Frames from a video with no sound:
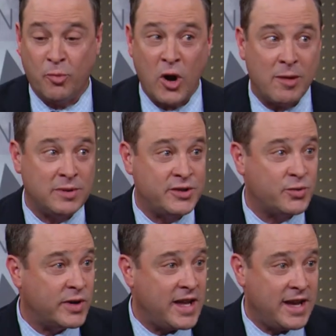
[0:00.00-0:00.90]
and probably
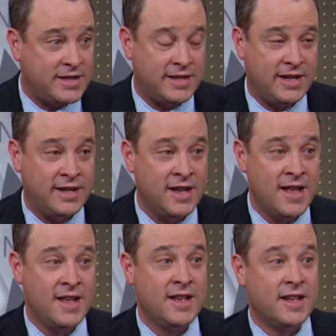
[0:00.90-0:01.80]
2018
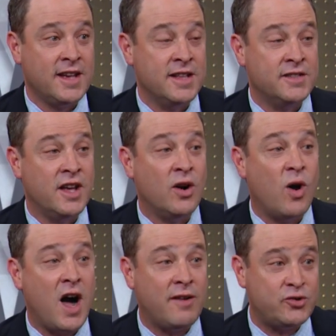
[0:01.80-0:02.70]
in the
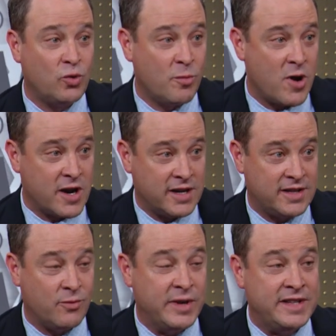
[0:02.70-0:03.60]
offshore market
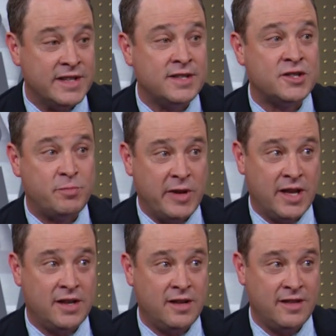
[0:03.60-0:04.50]
that we didn't
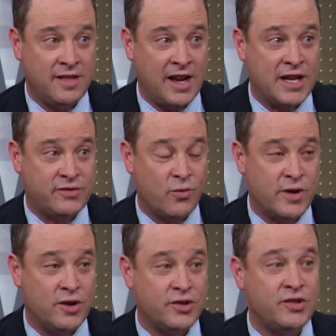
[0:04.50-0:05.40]
spend right. the last four
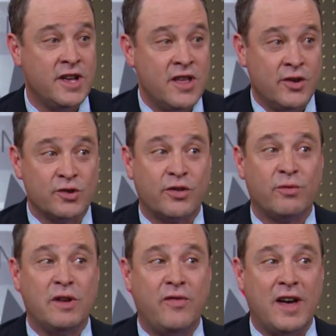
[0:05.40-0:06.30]
years, those are
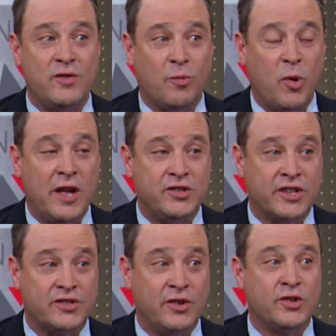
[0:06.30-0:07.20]
three or five year
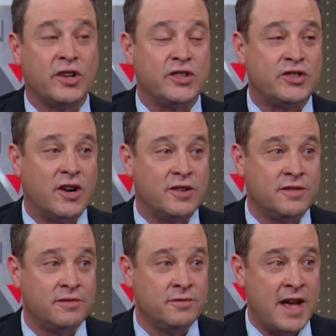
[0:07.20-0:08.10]
projects. Those are going to start
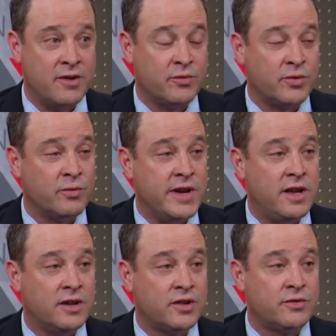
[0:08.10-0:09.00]

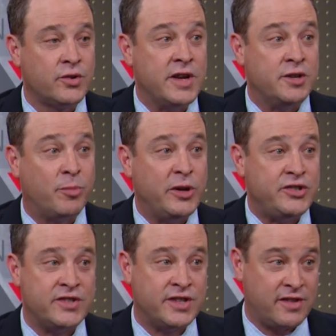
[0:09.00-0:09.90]
recreating uh,
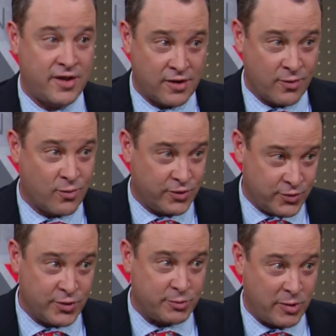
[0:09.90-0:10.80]
depletions in a third of the world's
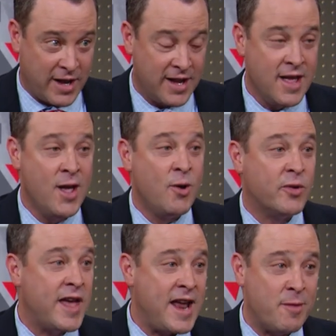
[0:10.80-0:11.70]
oil supply.
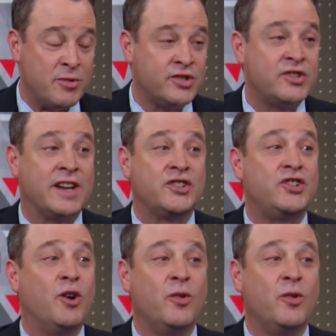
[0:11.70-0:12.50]
When that happens, there's not a the shale.